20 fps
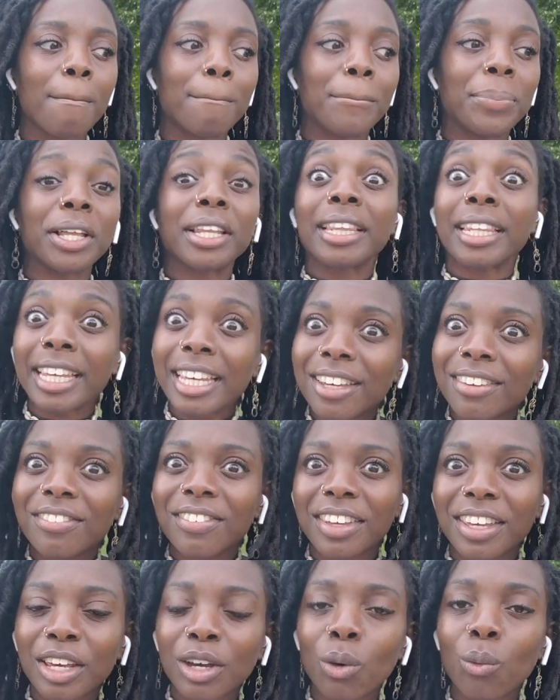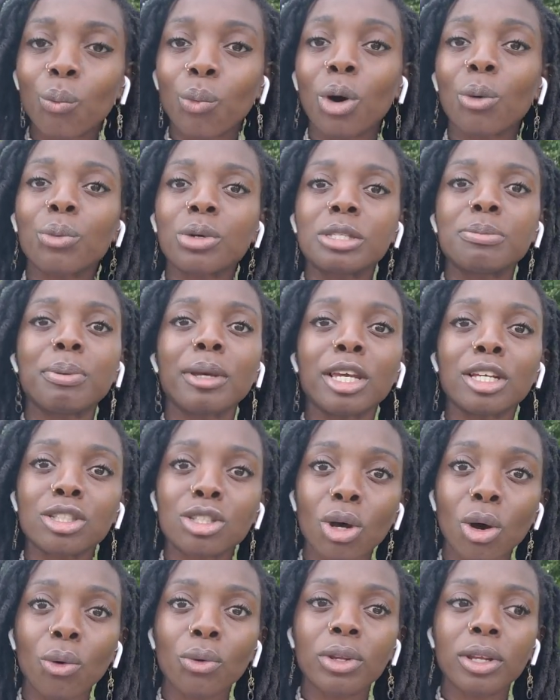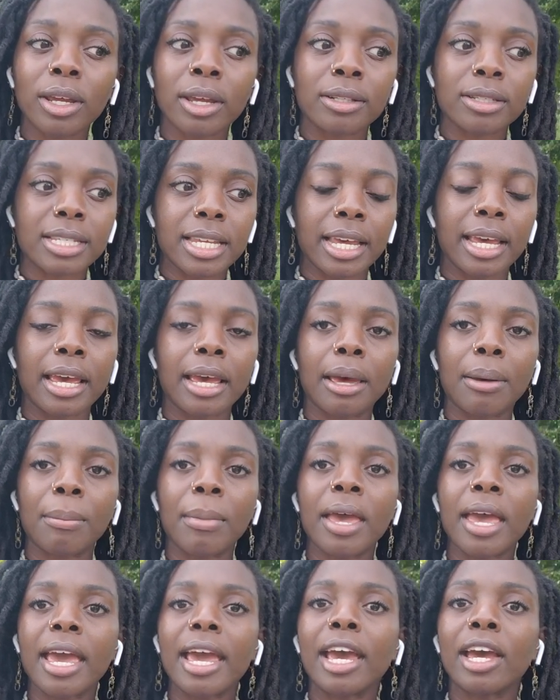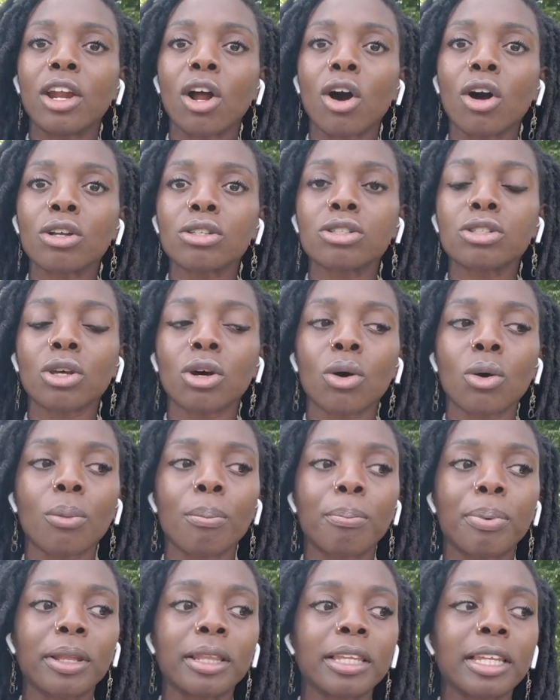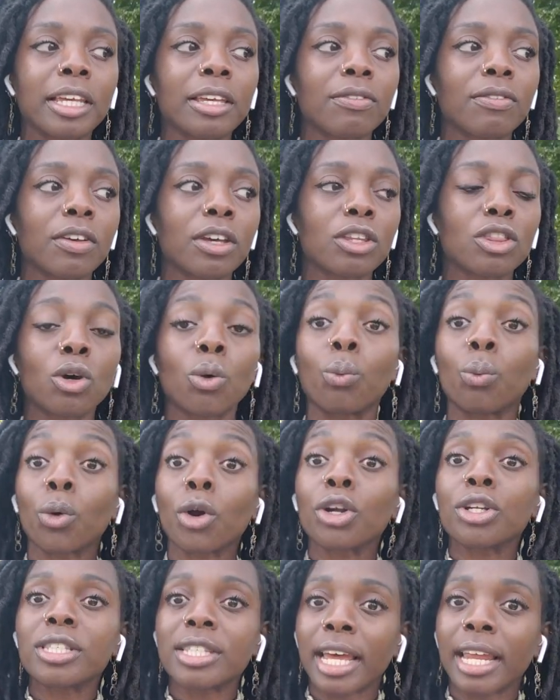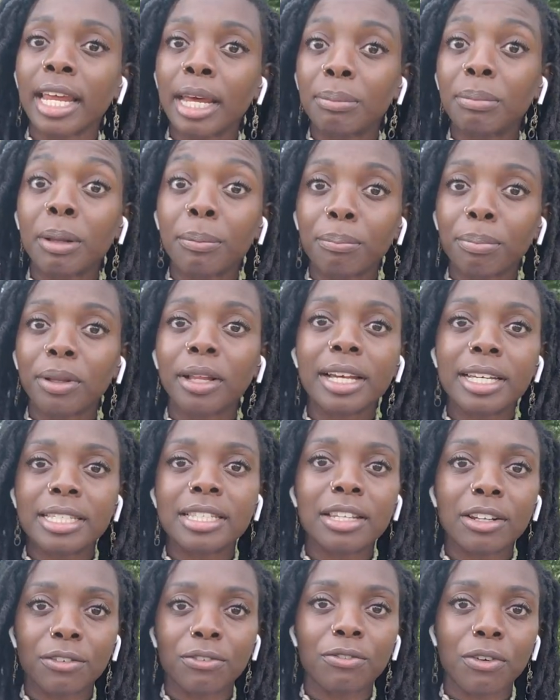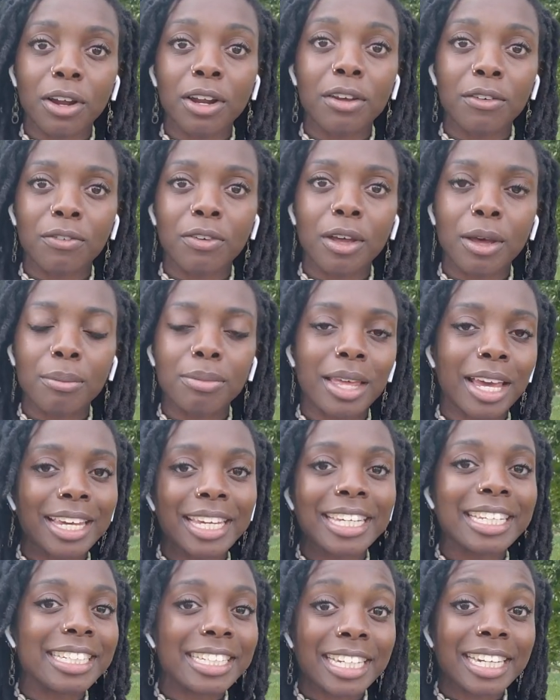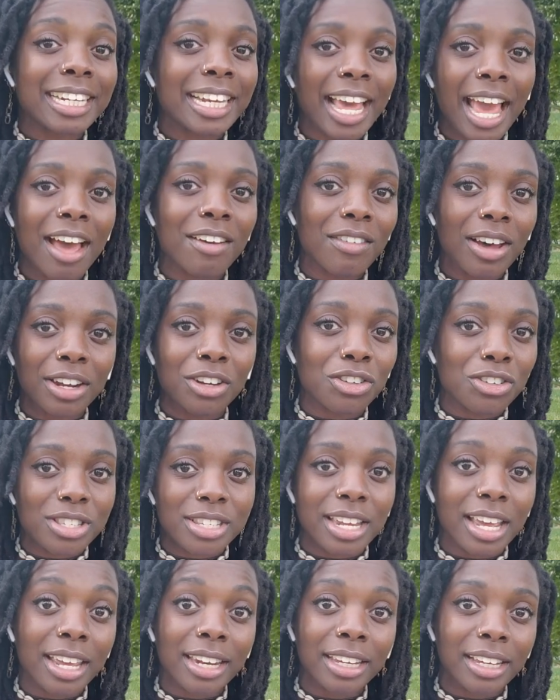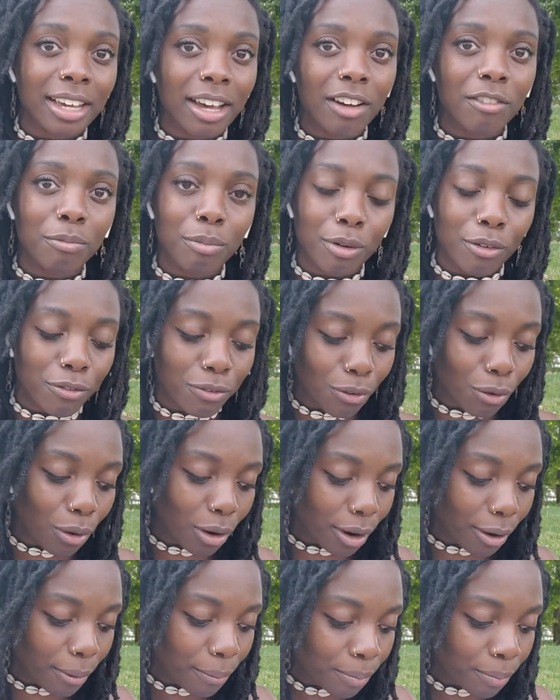believing what was being told to him, and also believing the words that had been placed in front of him that he didn't have understanding of before.